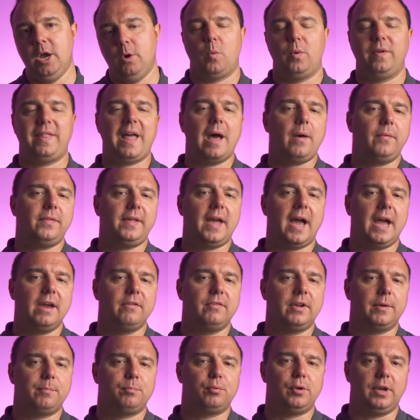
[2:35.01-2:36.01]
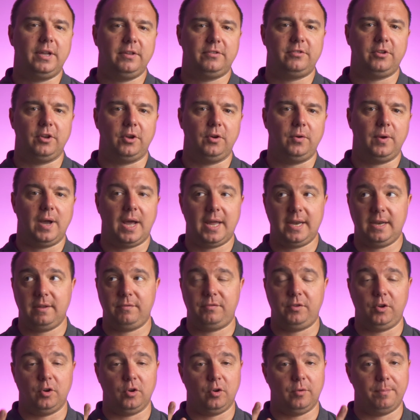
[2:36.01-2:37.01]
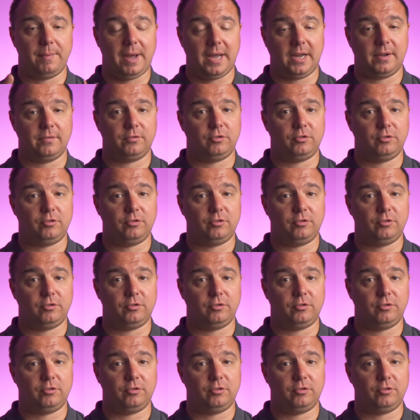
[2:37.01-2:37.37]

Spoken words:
Without the iRig Pre 2, and if your mic of